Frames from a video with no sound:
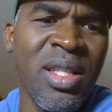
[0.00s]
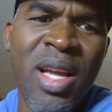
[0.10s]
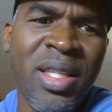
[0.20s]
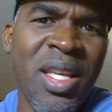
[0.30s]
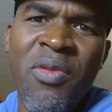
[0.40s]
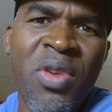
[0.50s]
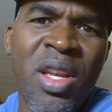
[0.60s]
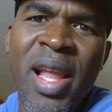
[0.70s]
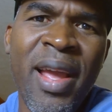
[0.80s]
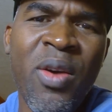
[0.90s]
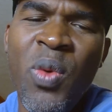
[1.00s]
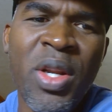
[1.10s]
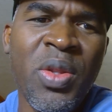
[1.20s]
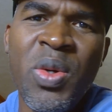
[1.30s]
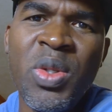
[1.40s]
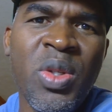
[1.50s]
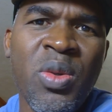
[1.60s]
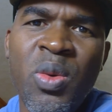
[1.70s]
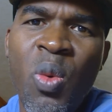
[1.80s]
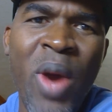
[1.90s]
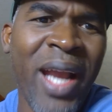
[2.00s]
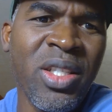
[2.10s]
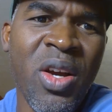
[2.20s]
not even like one of those whacked